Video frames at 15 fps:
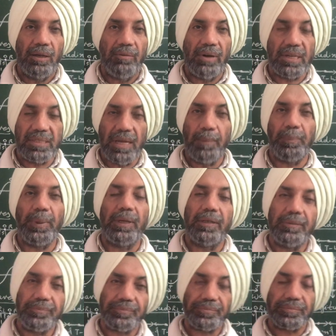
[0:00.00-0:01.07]
For
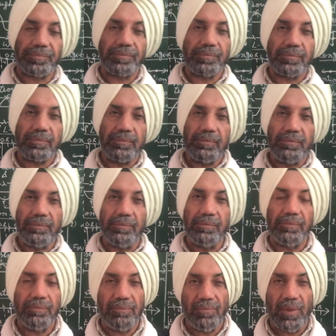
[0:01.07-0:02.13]
example,
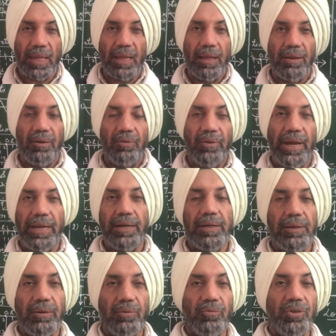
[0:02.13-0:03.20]

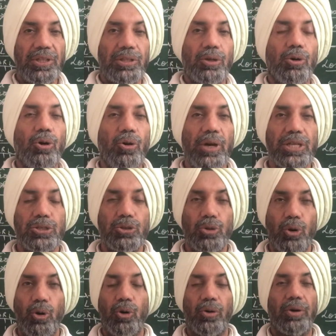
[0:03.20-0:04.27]
when we throw a
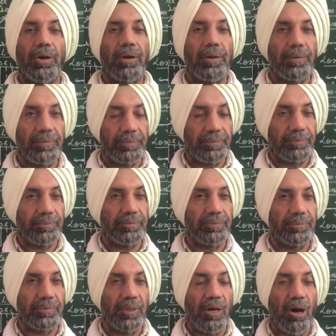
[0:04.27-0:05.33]
stone
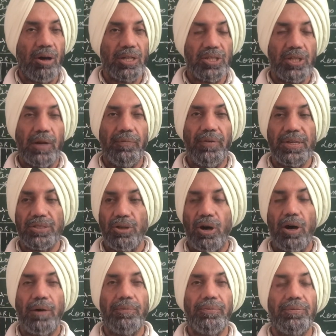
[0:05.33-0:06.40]
on the surface
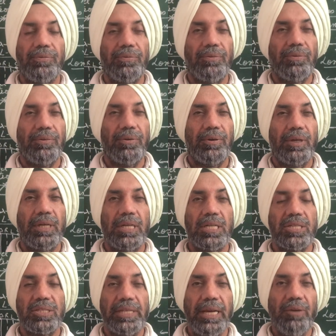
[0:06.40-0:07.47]
of
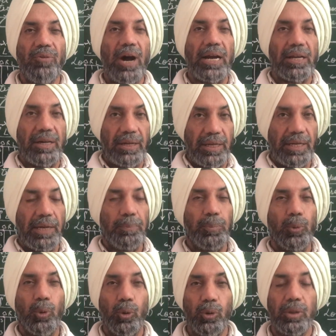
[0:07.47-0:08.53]
still water in a
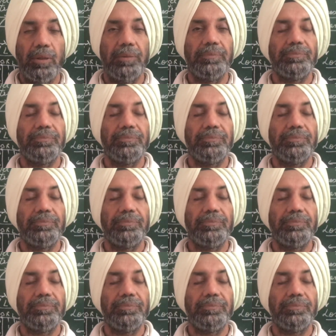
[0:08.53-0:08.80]
pool,